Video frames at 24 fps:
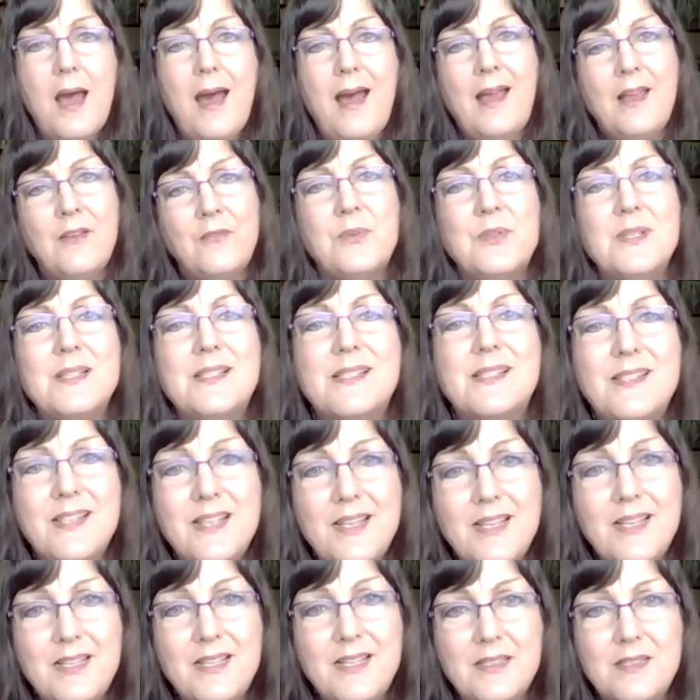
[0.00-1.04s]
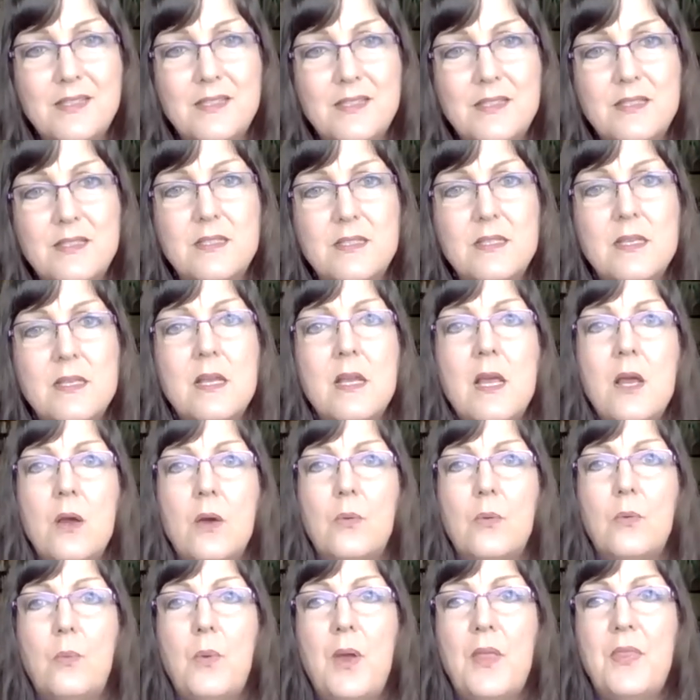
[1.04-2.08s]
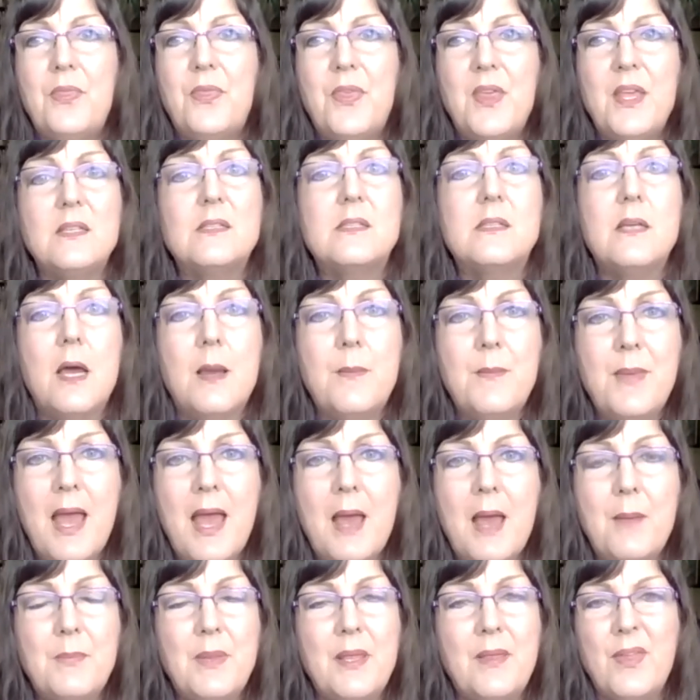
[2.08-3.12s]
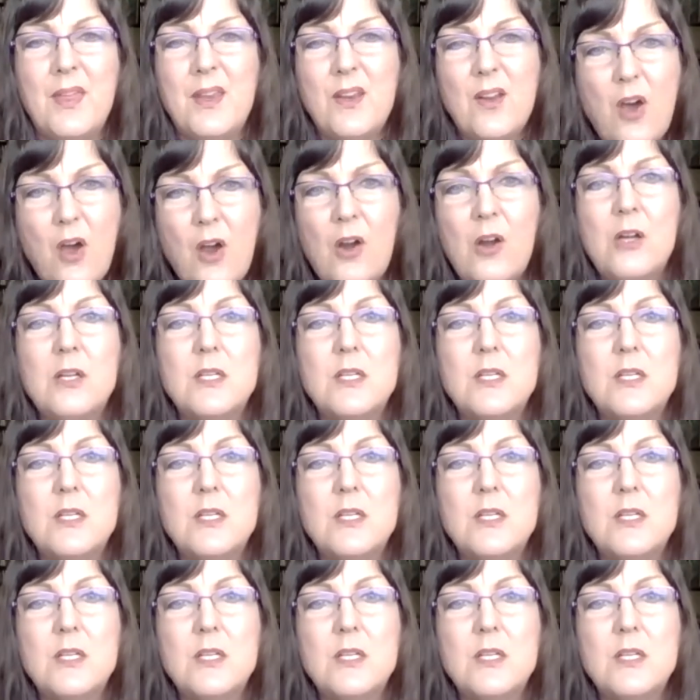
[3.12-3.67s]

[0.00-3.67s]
I resist when things come at me that aren't